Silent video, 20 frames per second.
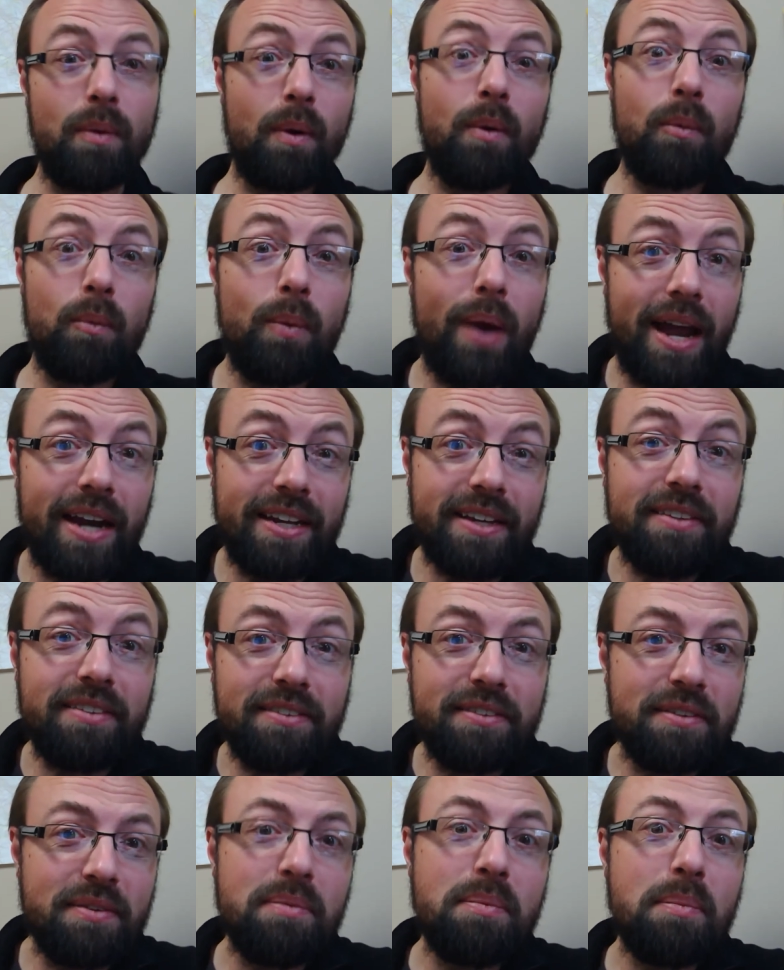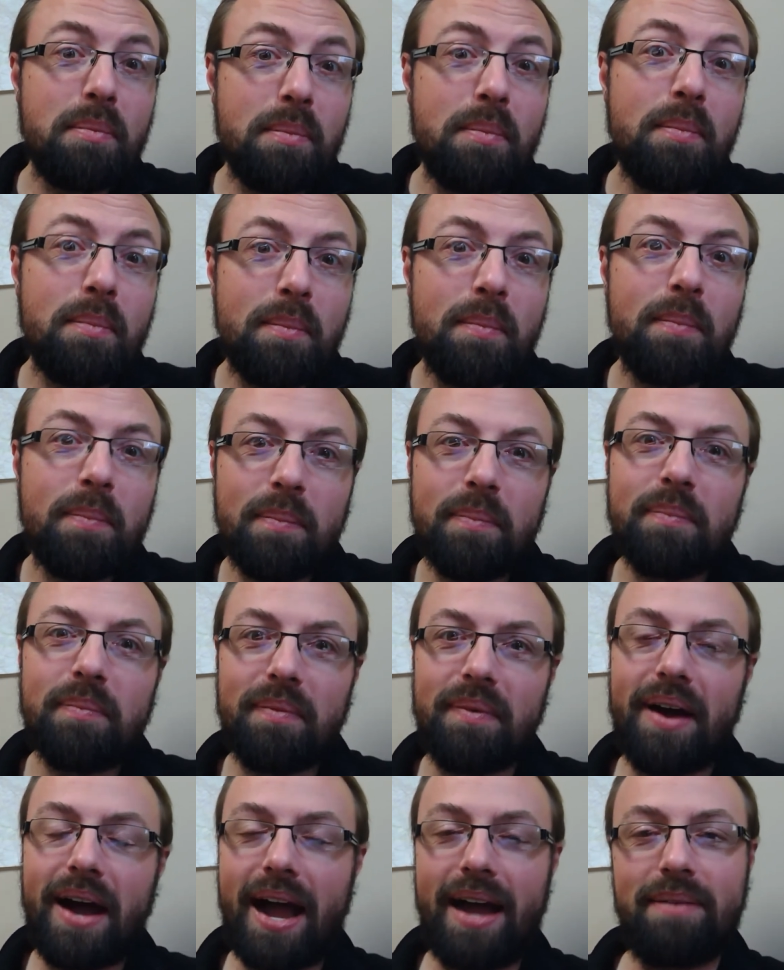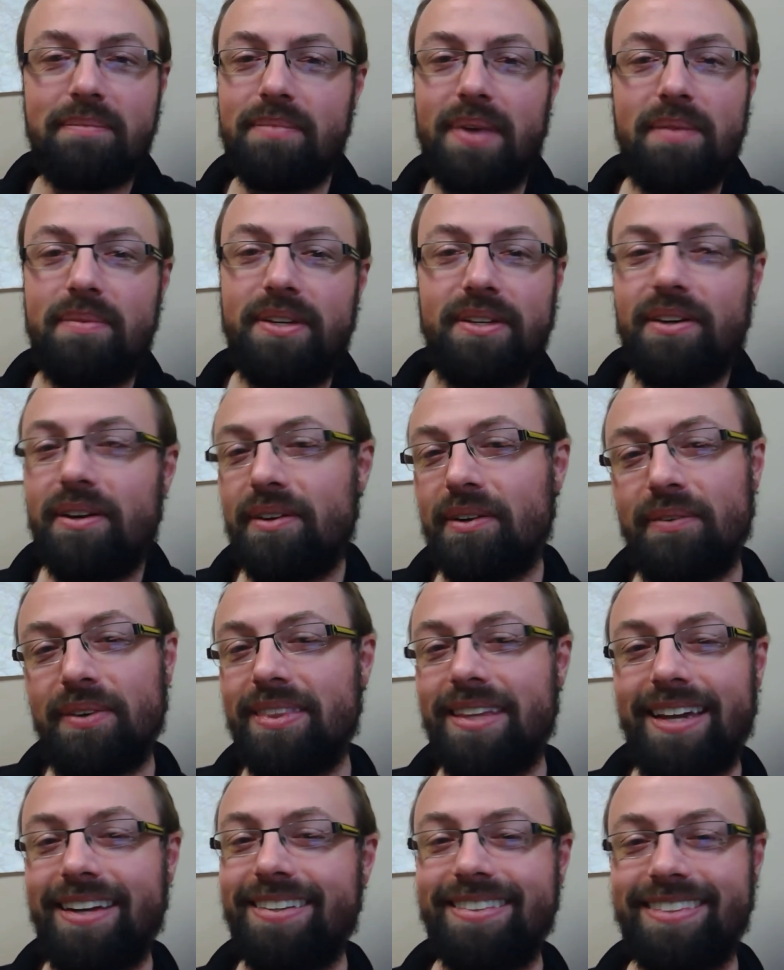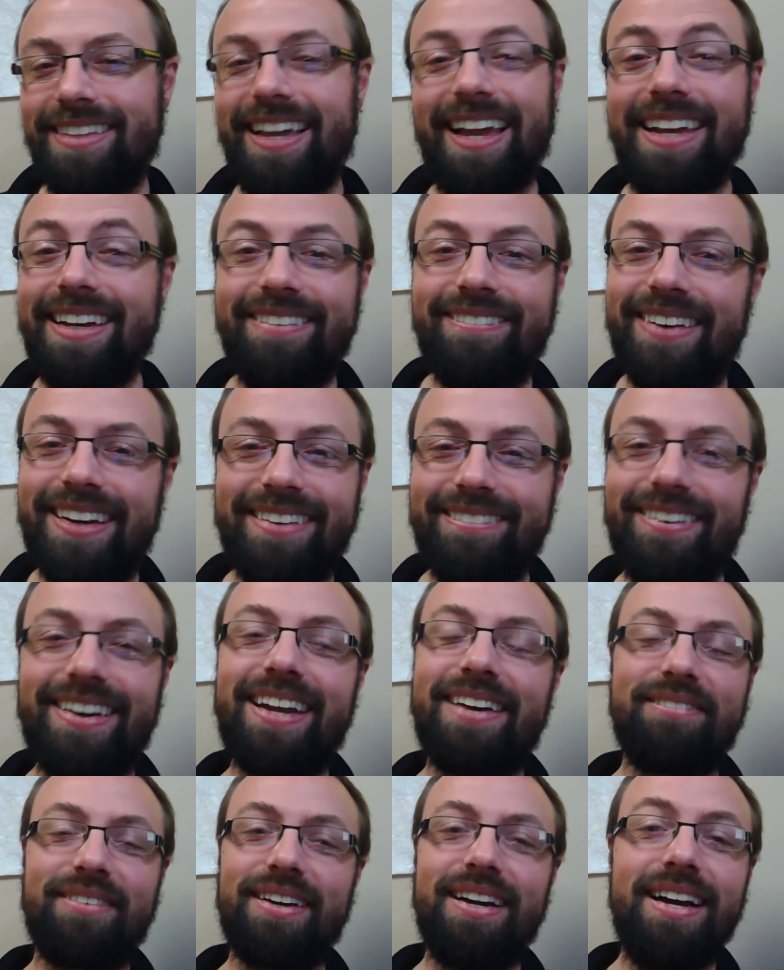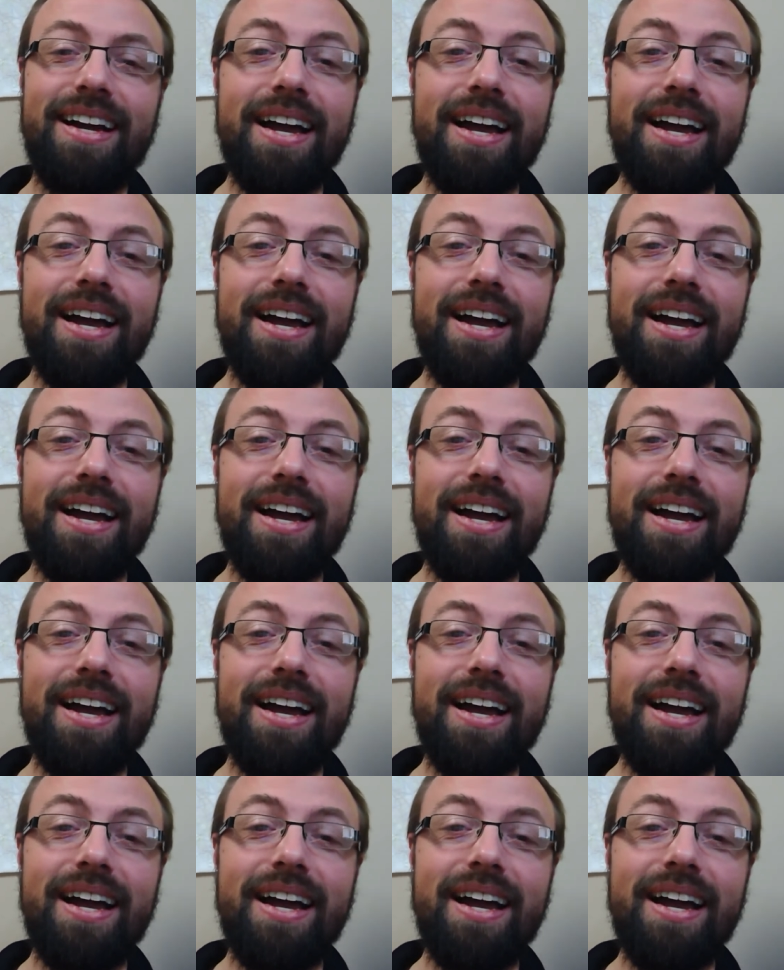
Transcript: Reddit. Maybe you don't know what that is. Anyway, whatever.